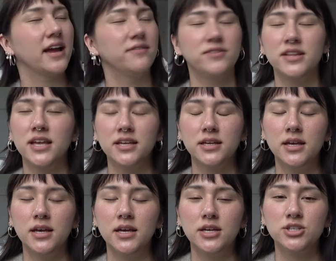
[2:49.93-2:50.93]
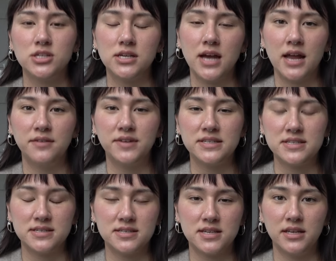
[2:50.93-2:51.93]
I feel like she kind of
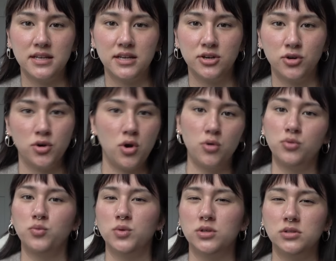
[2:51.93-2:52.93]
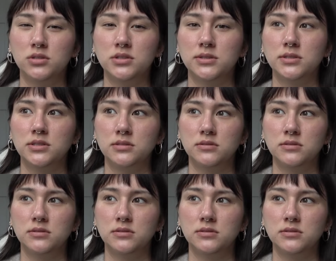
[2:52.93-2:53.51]
existed in her own world,